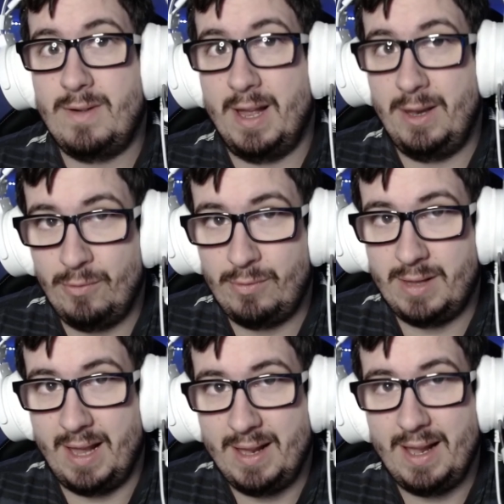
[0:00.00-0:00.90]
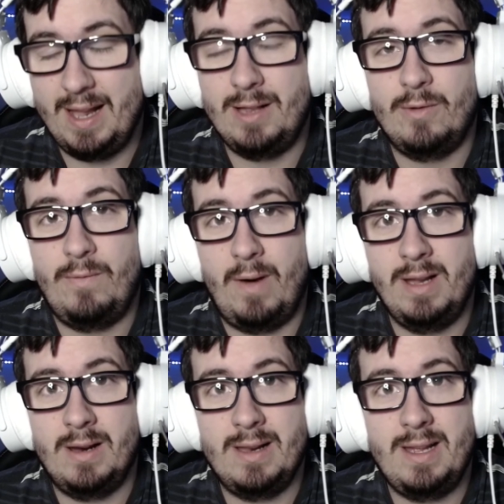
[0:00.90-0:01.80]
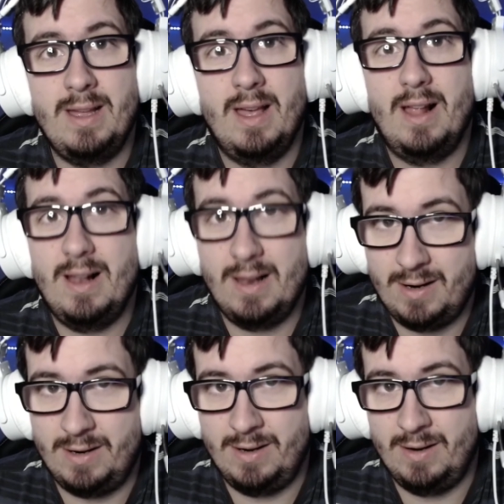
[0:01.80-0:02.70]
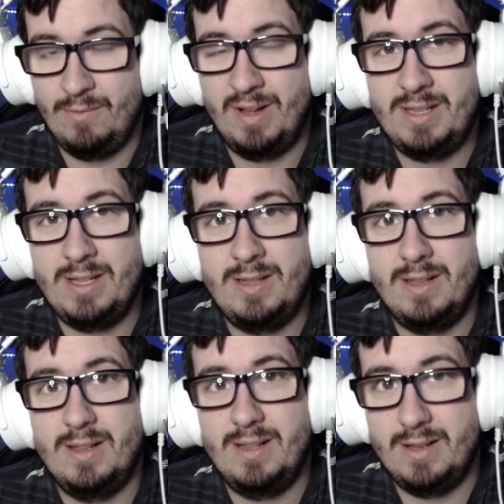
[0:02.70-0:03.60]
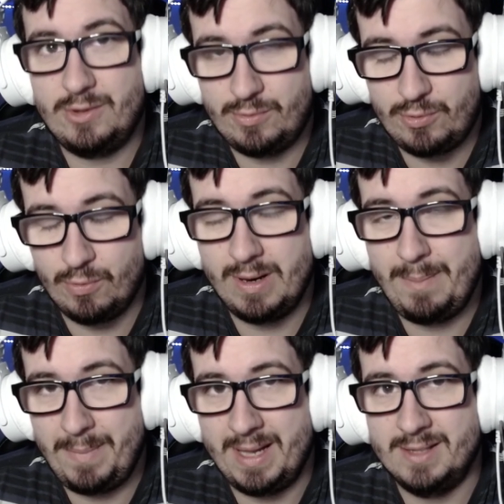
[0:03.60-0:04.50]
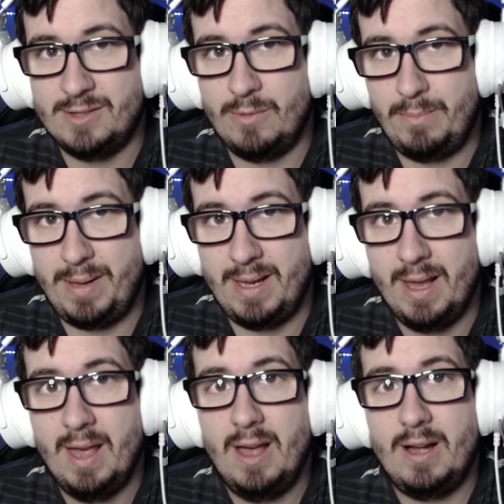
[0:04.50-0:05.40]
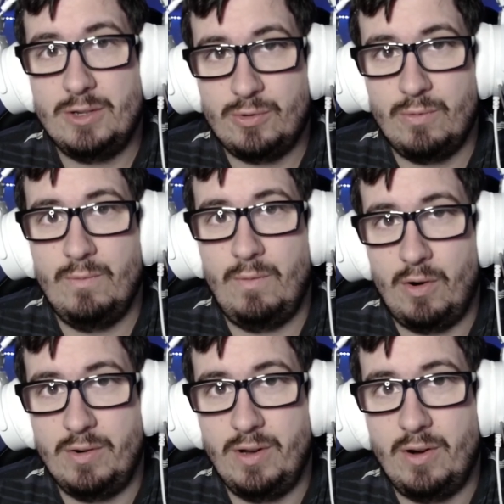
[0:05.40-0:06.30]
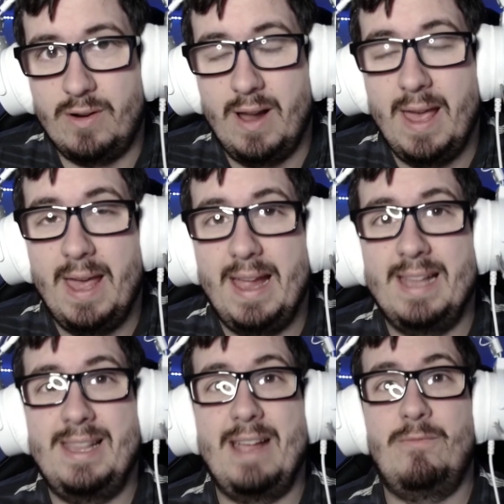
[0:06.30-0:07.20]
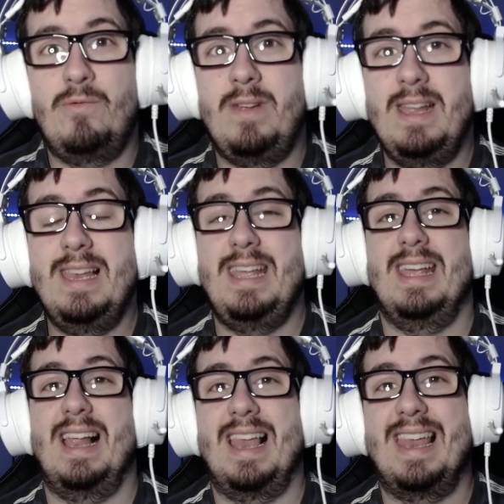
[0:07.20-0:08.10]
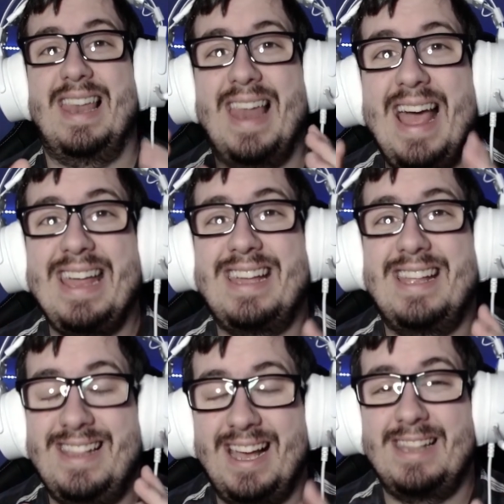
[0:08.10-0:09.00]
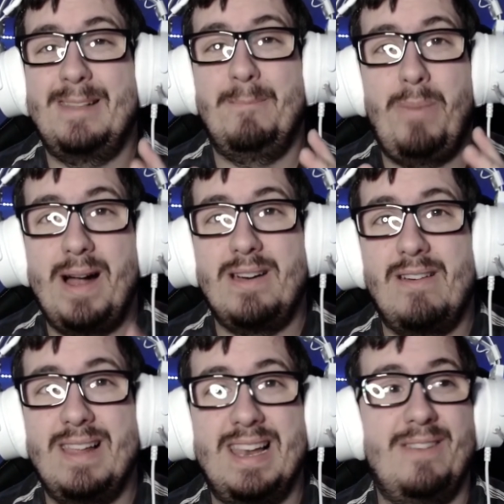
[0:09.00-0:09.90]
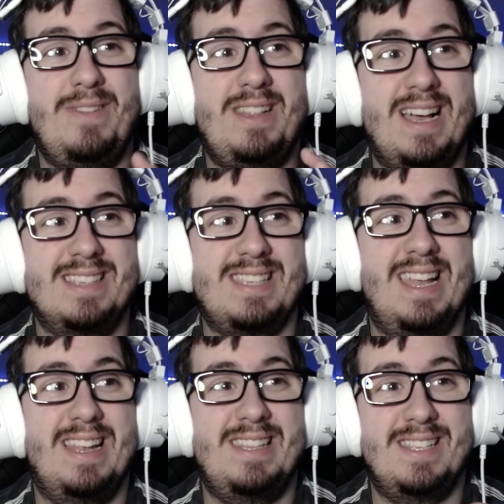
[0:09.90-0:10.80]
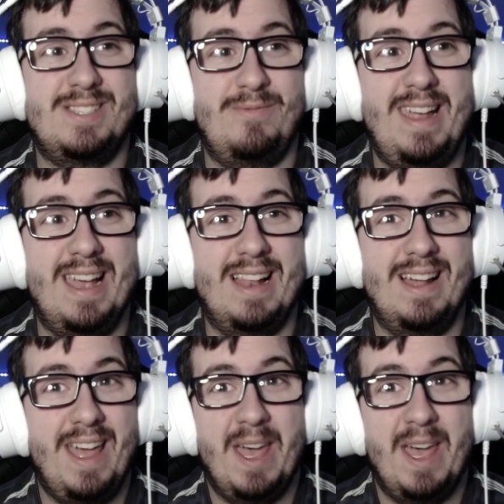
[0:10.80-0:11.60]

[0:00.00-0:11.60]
Canute and to finally learn what it truly means to be a true warrior. And I really like that parallel with Askeladd as well.